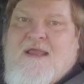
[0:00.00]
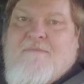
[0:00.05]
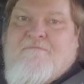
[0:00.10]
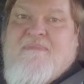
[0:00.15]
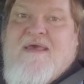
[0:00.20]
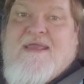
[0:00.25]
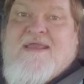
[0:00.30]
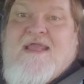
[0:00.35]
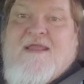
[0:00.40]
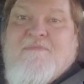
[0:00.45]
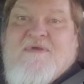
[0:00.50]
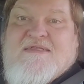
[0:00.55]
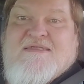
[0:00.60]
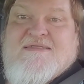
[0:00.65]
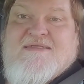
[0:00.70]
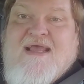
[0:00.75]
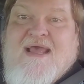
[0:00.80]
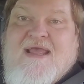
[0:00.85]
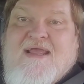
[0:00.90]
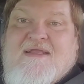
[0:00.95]
making
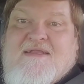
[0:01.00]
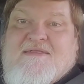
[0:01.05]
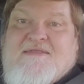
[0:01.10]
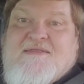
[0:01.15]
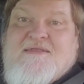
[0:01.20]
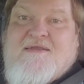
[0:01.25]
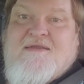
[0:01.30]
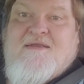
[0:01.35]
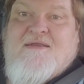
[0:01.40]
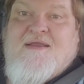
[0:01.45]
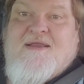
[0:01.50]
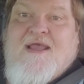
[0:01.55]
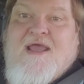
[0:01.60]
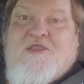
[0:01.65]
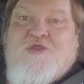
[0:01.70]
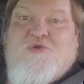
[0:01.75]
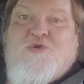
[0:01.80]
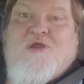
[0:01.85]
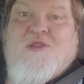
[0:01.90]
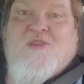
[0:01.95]
mistakes,
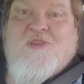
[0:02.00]
and you can